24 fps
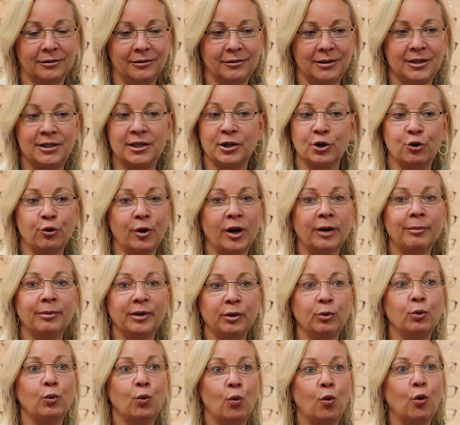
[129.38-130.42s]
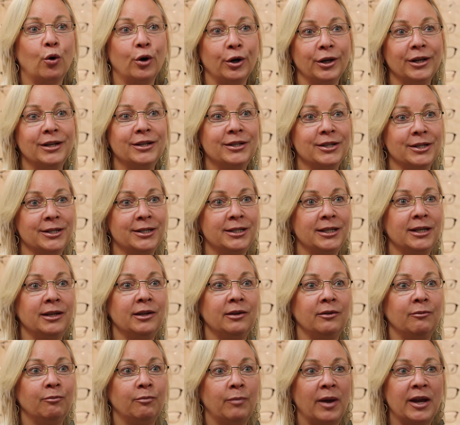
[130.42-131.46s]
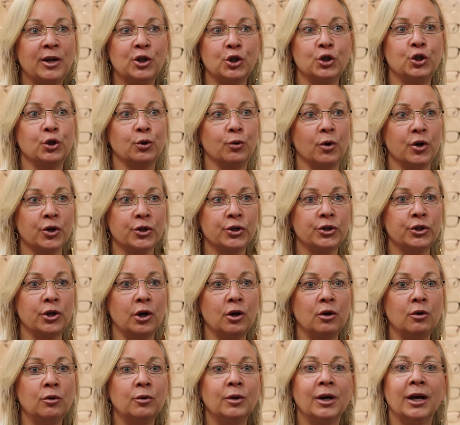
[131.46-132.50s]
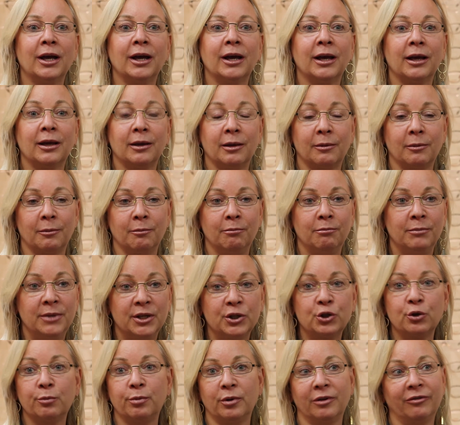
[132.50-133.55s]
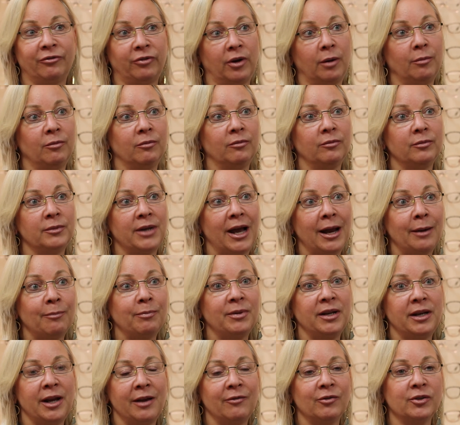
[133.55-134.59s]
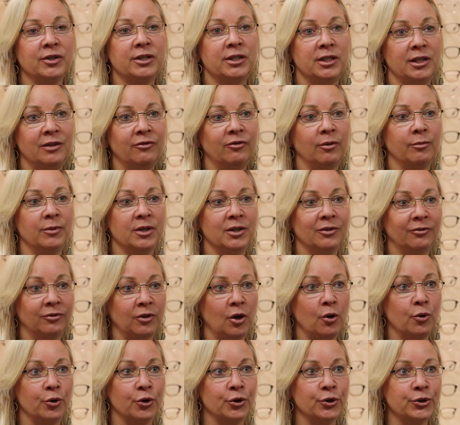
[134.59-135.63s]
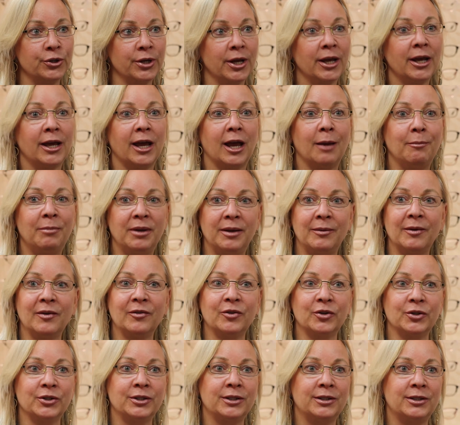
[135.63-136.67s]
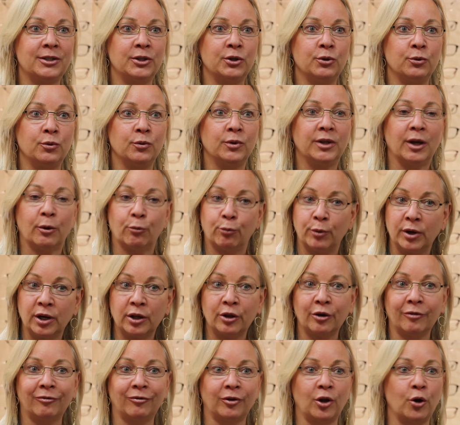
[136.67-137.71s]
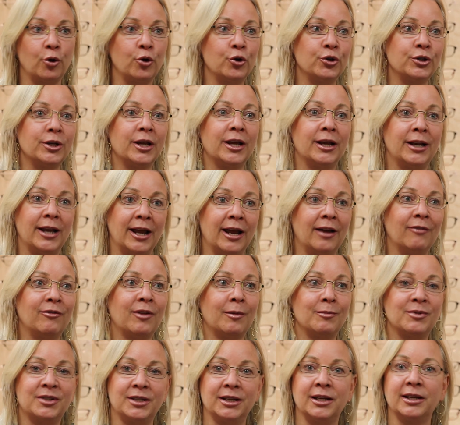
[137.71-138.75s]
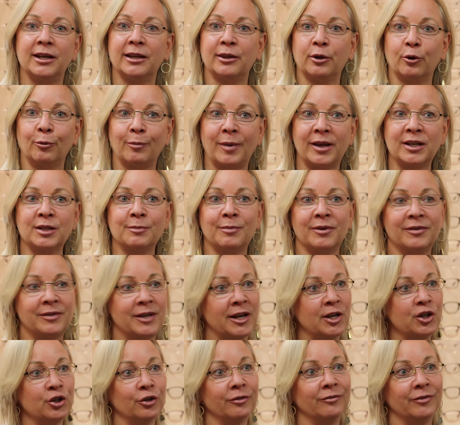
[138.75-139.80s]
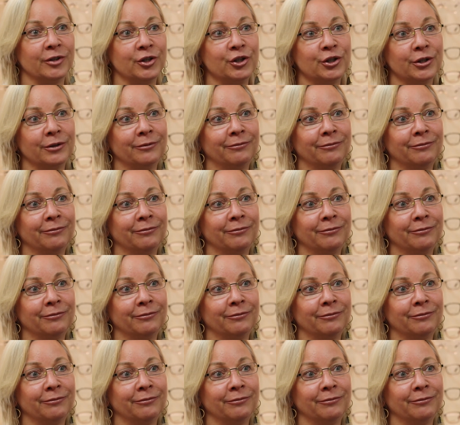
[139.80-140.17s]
it's incredibly rewarding to see patients who are so miserable from not being able to see from these floaters and being able to get rid of their floaters and have them see at their best potential vision.